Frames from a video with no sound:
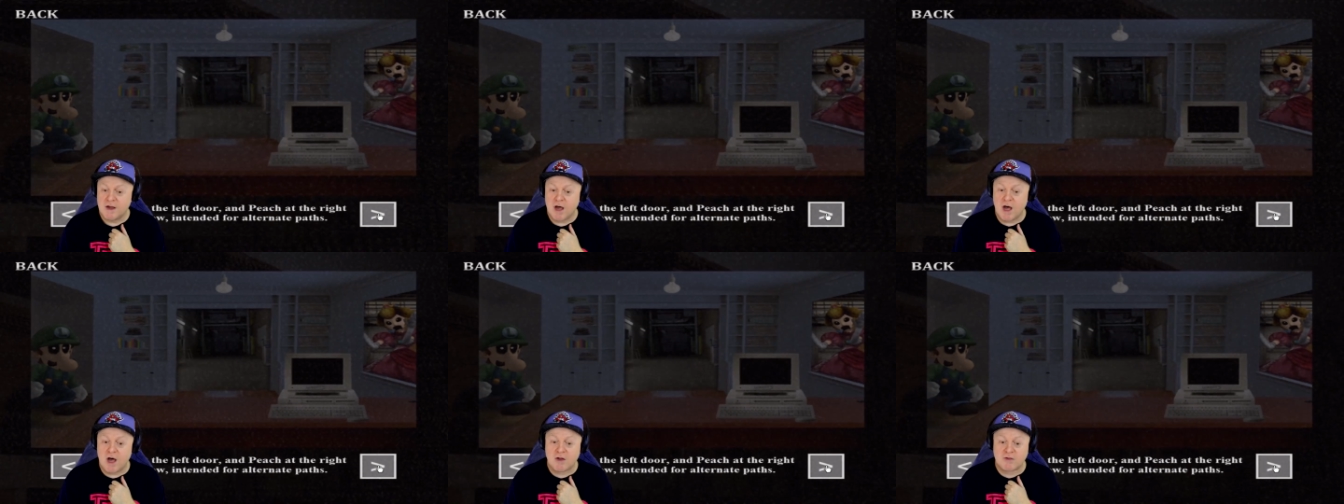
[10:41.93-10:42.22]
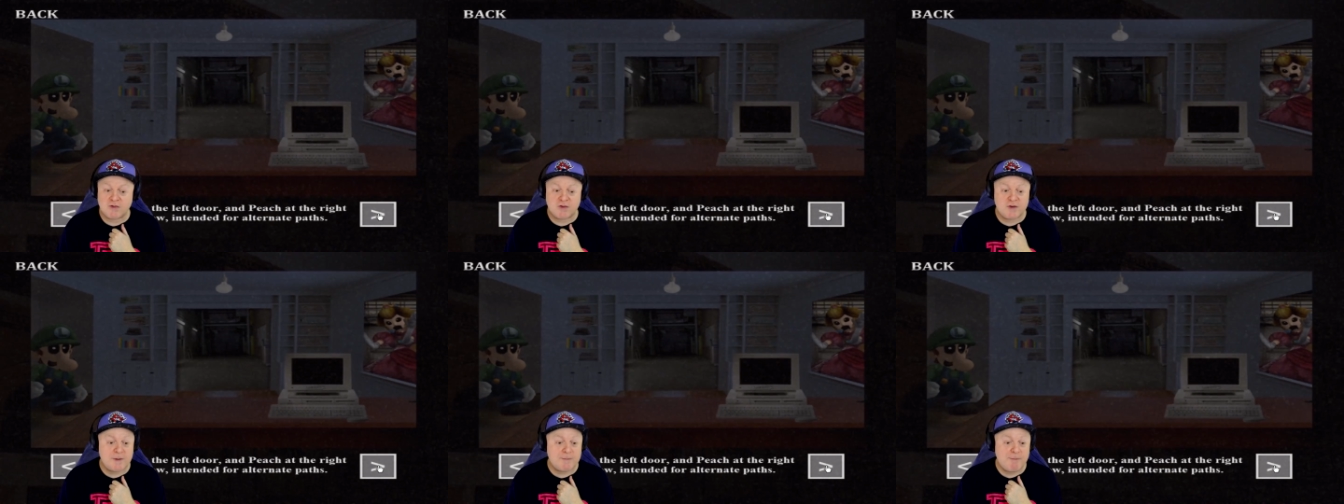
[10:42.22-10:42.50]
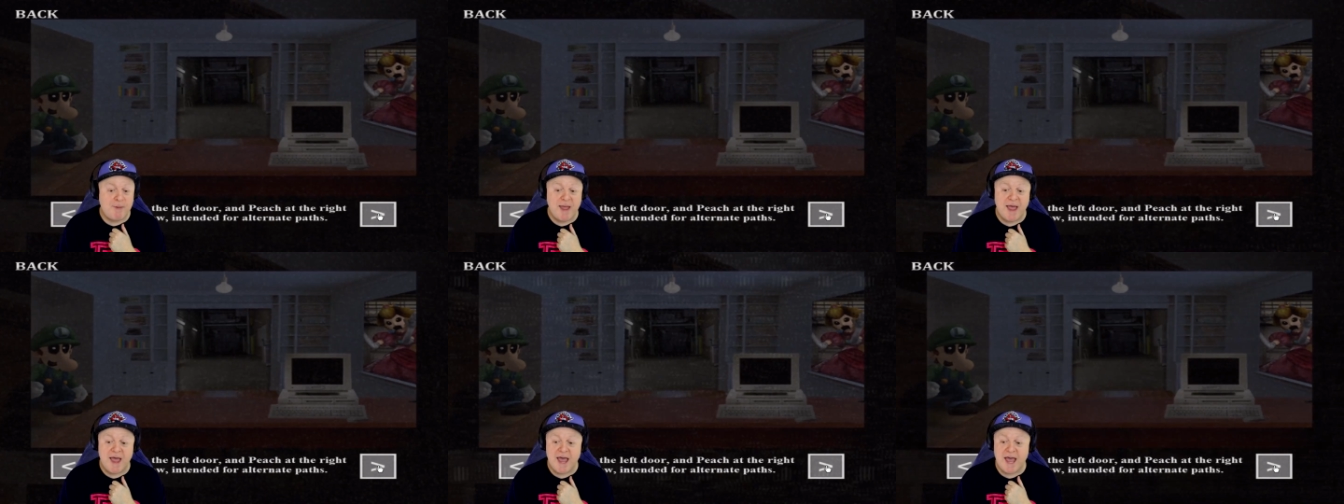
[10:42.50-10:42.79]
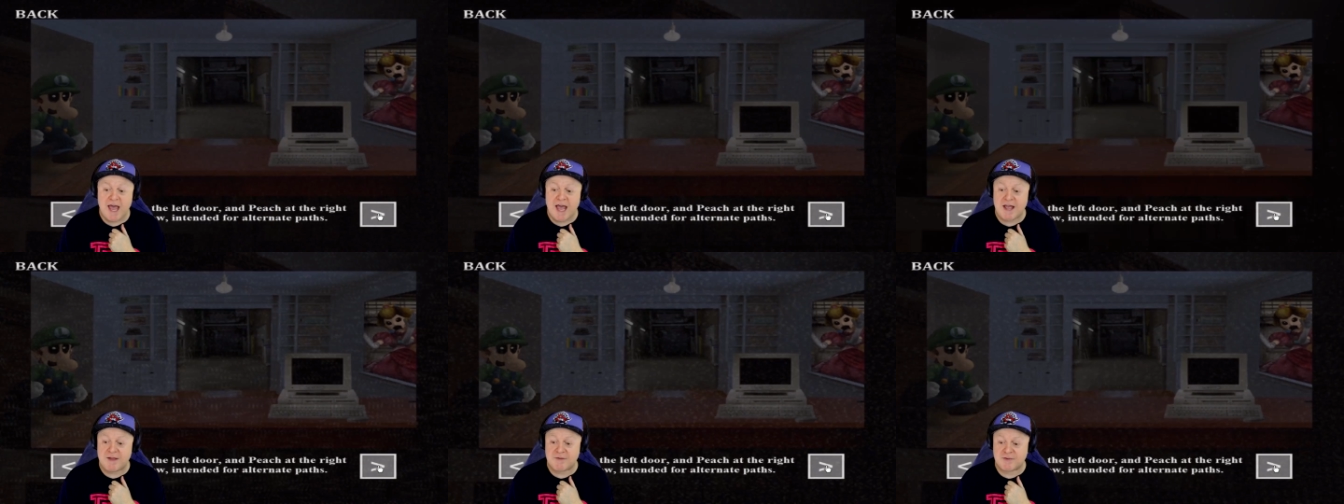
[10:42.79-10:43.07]
Alternate
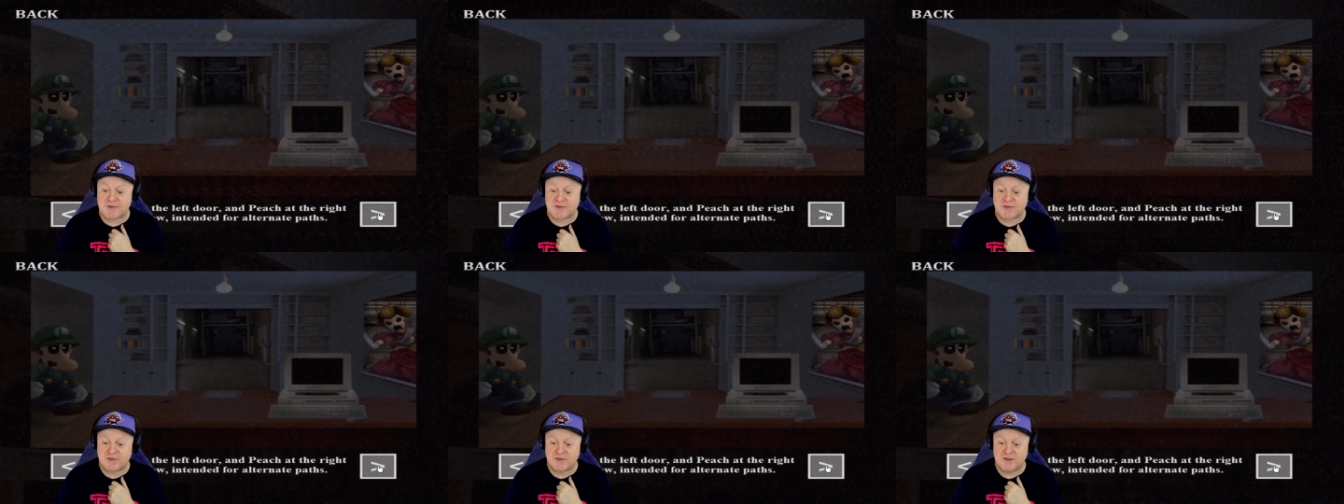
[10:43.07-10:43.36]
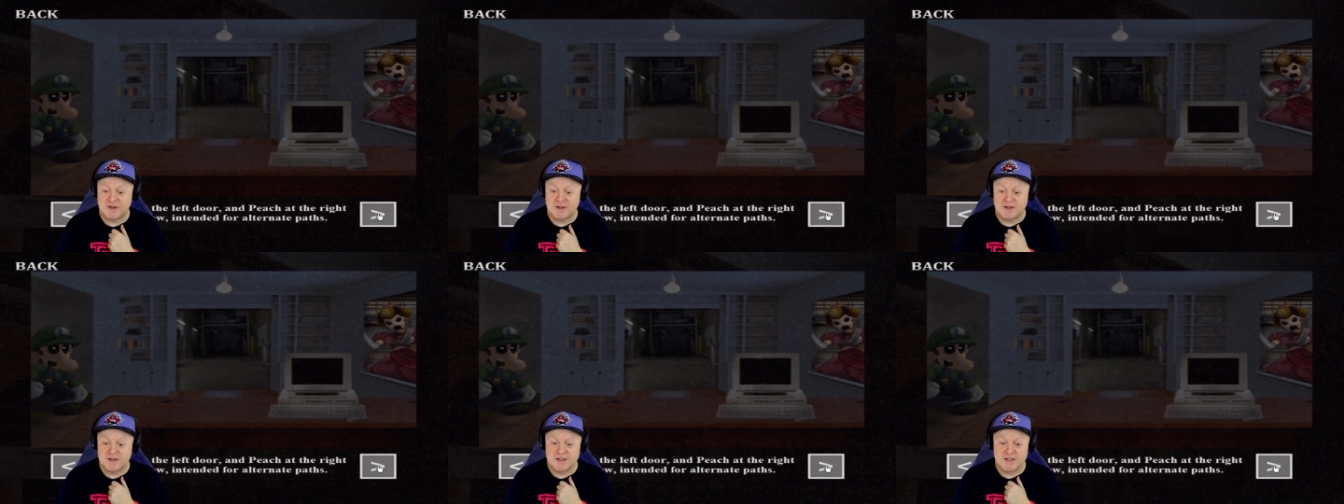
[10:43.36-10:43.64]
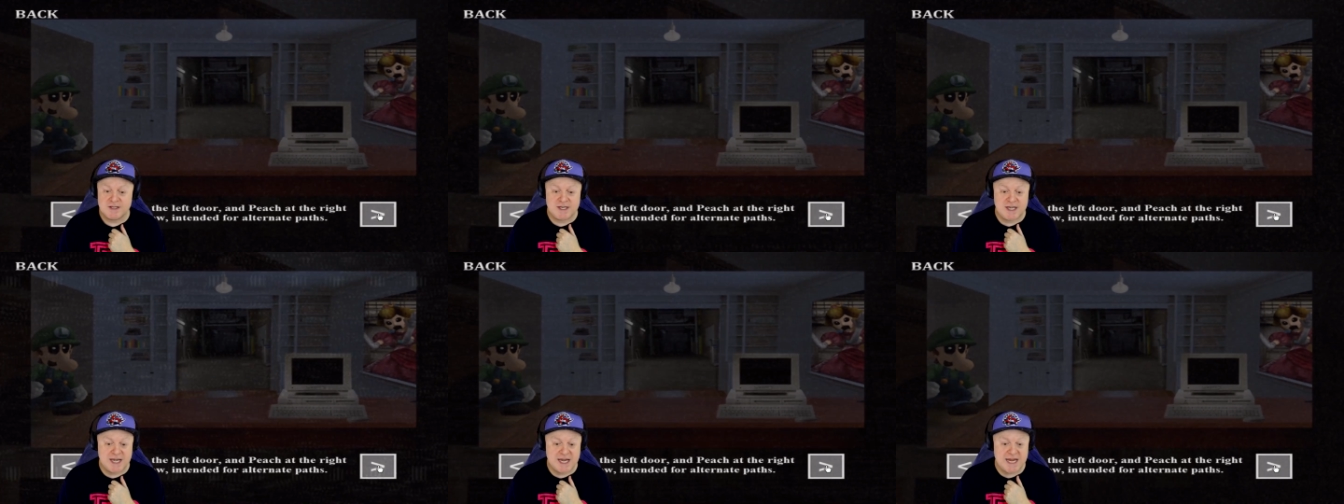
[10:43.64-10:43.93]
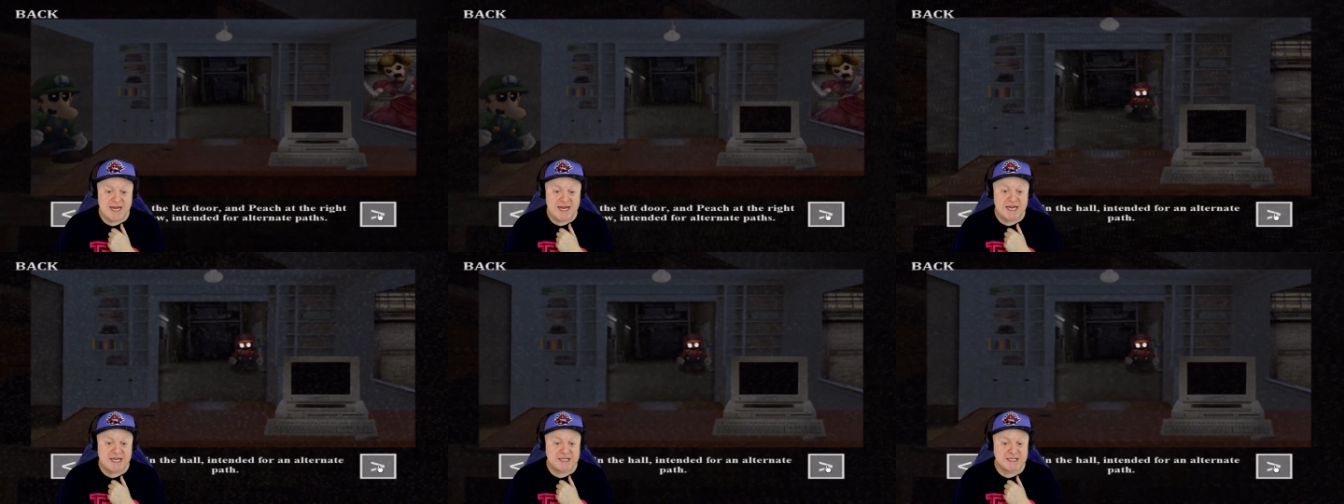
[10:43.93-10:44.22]
paths.
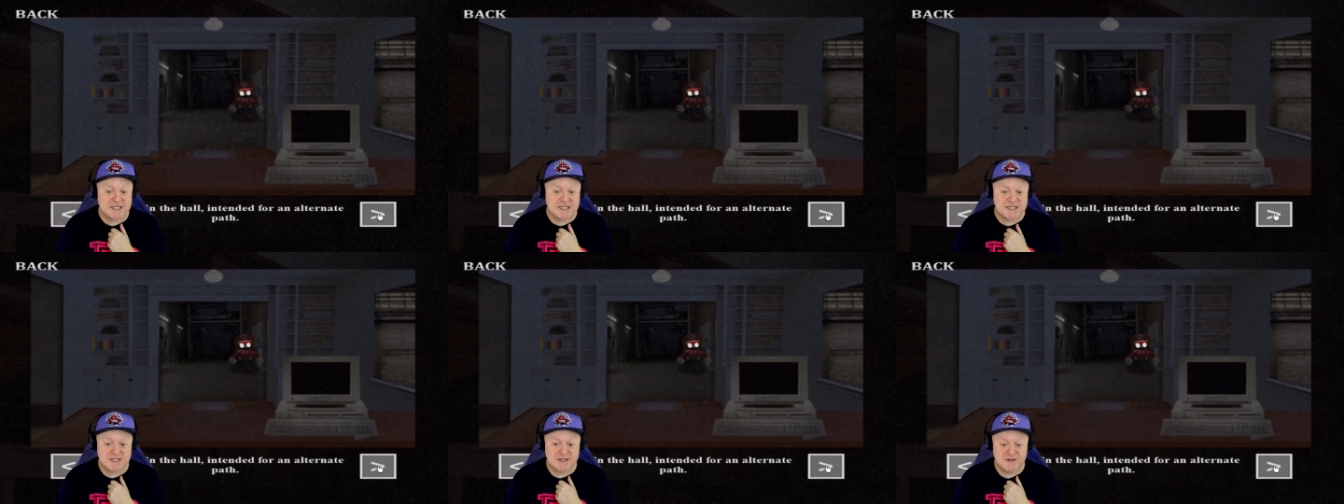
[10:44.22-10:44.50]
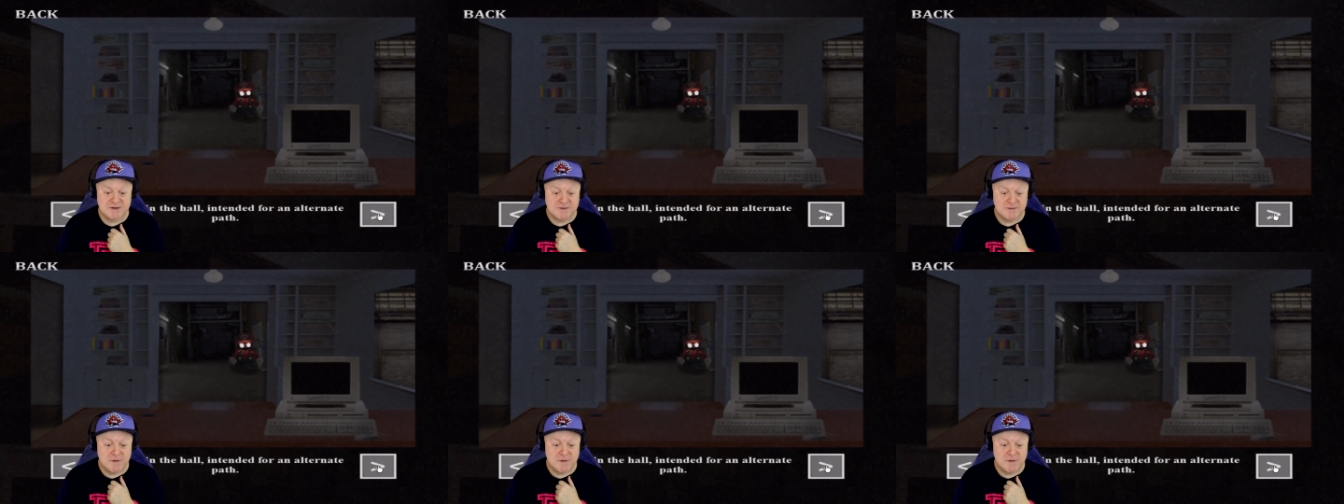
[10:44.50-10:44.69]
Neat.